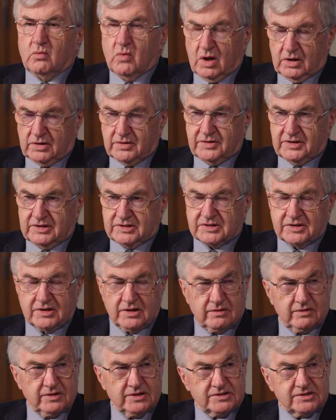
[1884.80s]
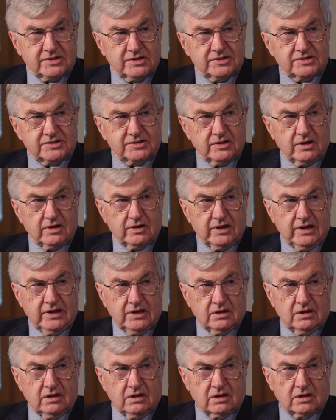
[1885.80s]
One of these theories is that
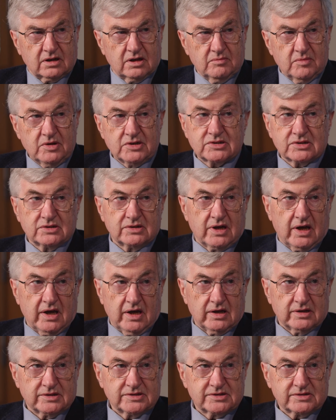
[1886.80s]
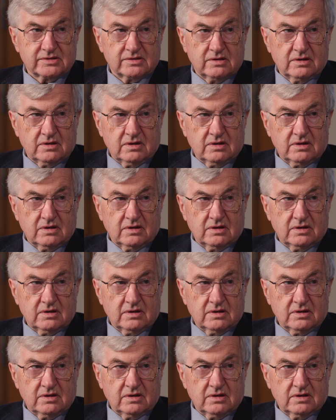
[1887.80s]
Hitler commissioned Hess